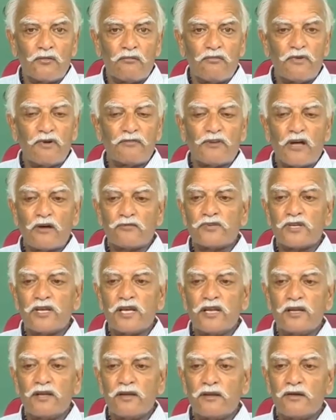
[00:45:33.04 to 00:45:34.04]
We have now
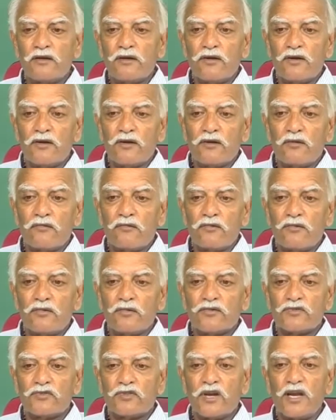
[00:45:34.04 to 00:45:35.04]
seen
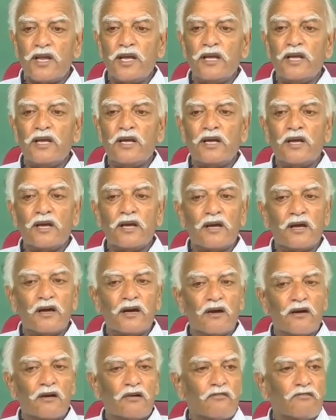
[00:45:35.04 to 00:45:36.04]
three
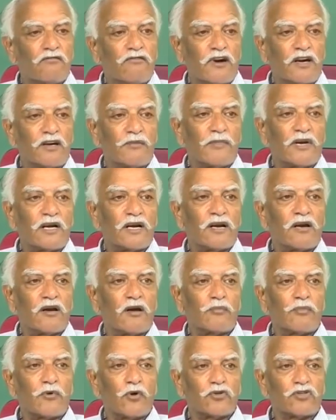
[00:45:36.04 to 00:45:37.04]
fundamental
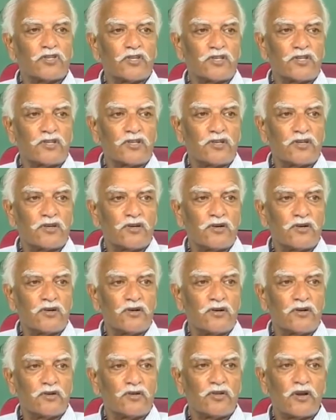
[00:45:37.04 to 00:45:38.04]
approaches
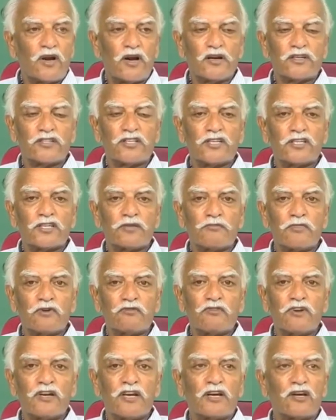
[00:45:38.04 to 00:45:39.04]
to the relationship
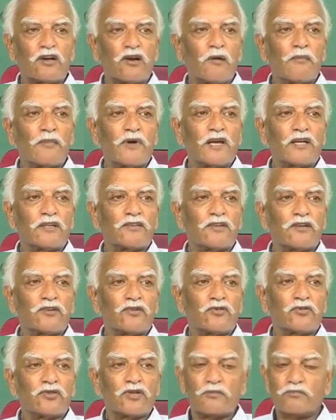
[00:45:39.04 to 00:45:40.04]
between economic
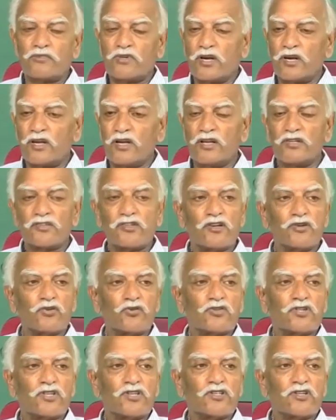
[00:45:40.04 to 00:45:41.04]
institutions, I am sorry,
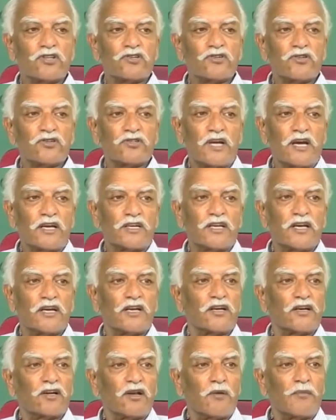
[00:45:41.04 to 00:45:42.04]
institutions in society and
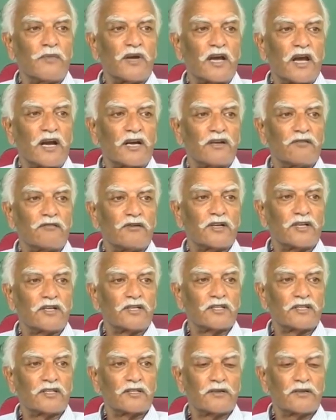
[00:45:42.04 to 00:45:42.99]
economic activities.